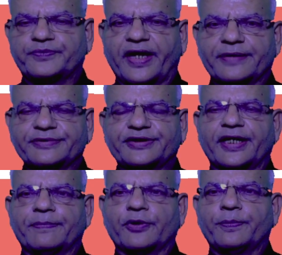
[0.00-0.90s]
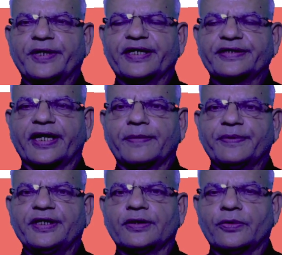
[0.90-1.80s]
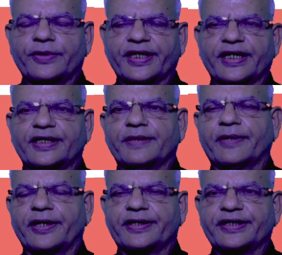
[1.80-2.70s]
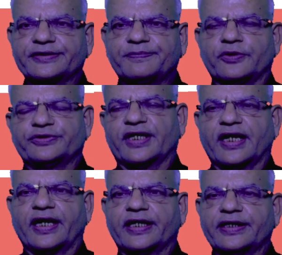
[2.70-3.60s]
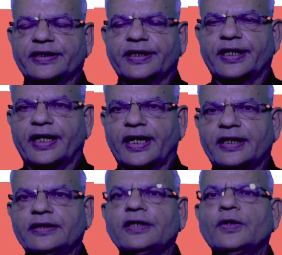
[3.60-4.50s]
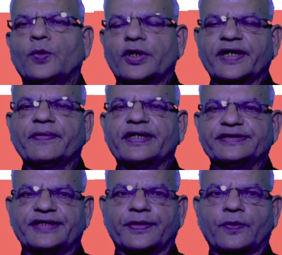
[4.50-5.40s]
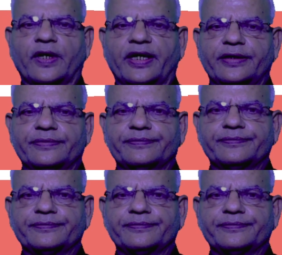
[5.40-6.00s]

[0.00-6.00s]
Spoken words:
administer appropriate therapy including antibiotics, prostaglandin, and whatever is required.